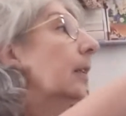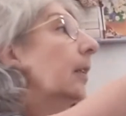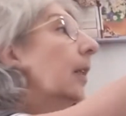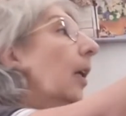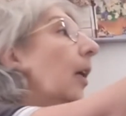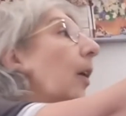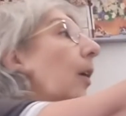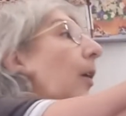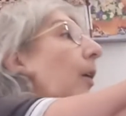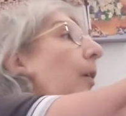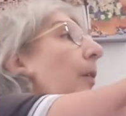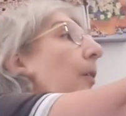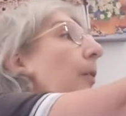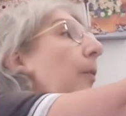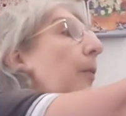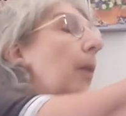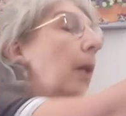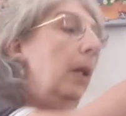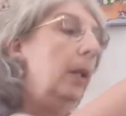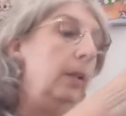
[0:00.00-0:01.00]

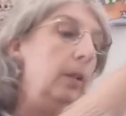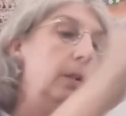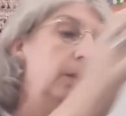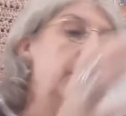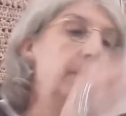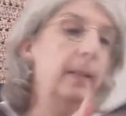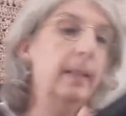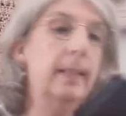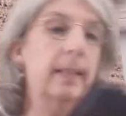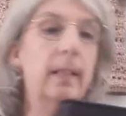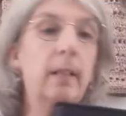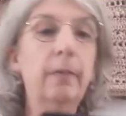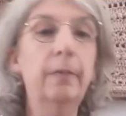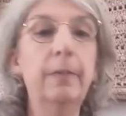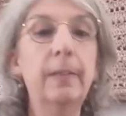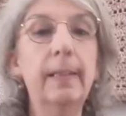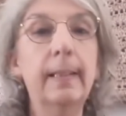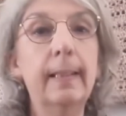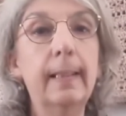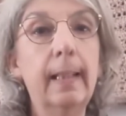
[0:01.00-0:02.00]
So I got
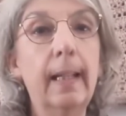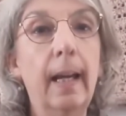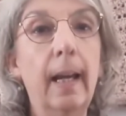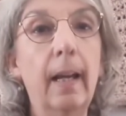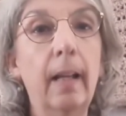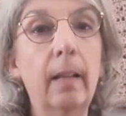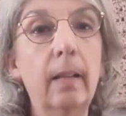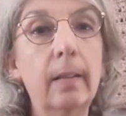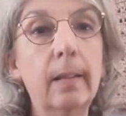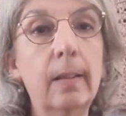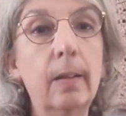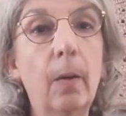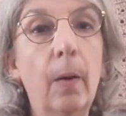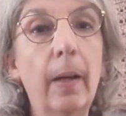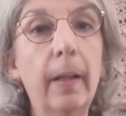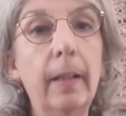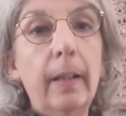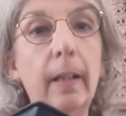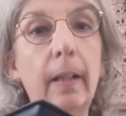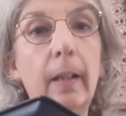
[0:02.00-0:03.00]
myself a scale so
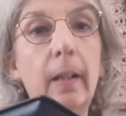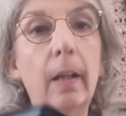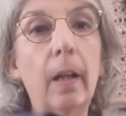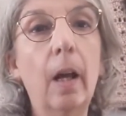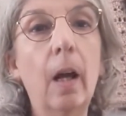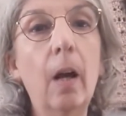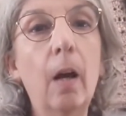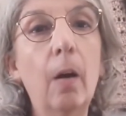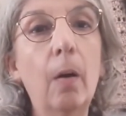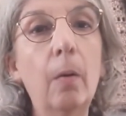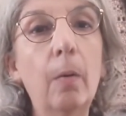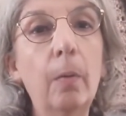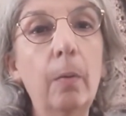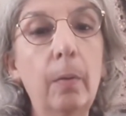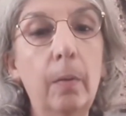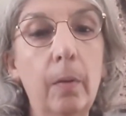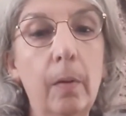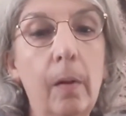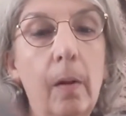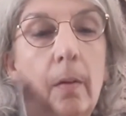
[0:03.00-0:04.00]
I can
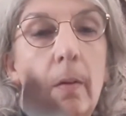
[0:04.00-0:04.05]
know,